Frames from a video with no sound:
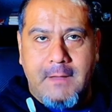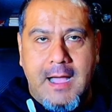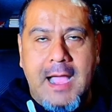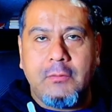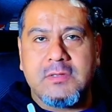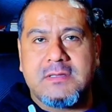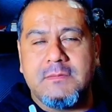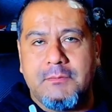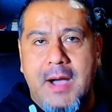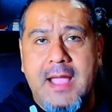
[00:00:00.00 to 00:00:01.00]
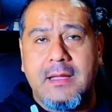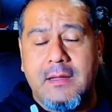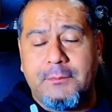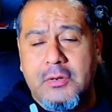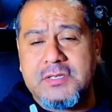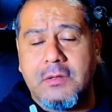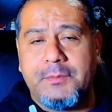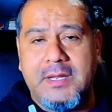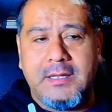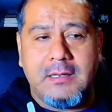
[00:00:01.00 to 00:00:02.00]
I would, my personal
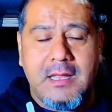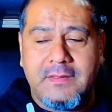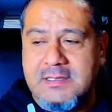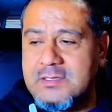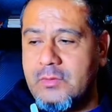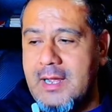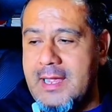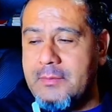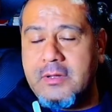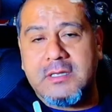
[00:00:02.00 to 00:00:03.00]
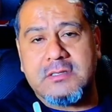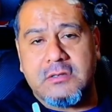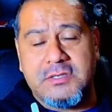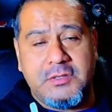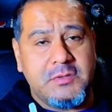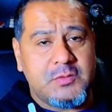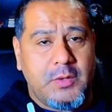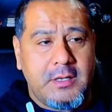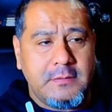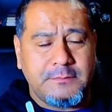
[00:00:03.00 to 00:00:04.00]
opinion, and this is what I am going to start to do as
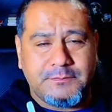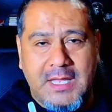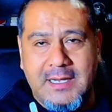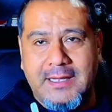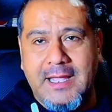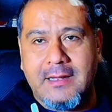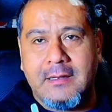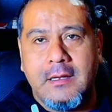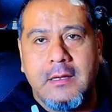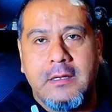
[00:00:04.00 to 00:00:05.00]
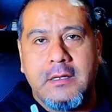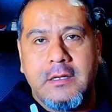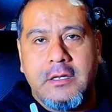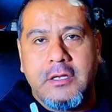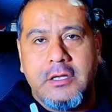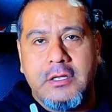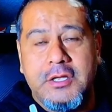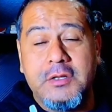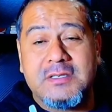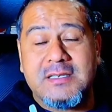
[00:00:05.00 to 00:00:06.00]
well. And again,
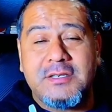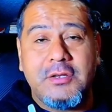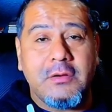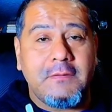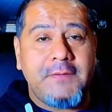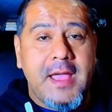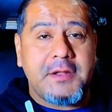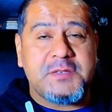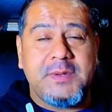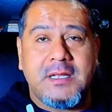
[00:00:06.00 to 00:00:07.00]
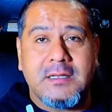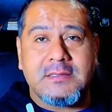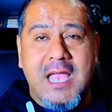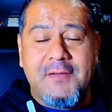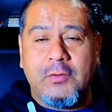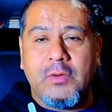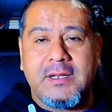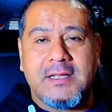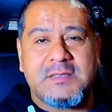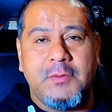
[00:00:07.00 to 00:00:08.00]
use this to your advantage because everyone
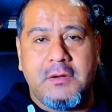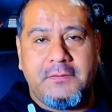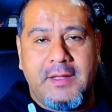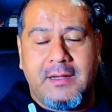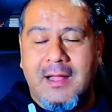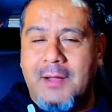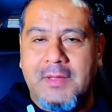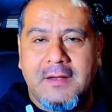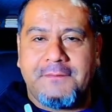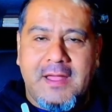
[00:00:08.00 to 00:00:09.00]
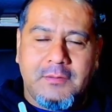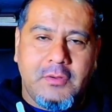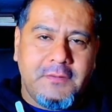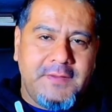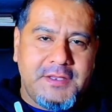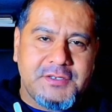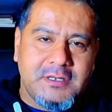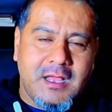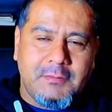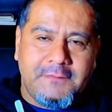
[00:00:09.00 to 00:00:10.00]
gets motivated. I'm not a fan of
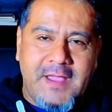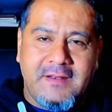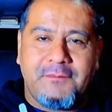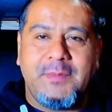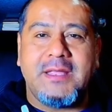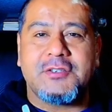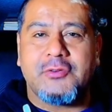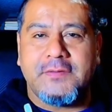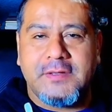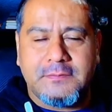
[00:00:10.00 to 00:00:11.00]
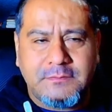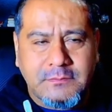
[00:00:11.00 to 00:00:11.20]
motivation, I'm a fan of being driven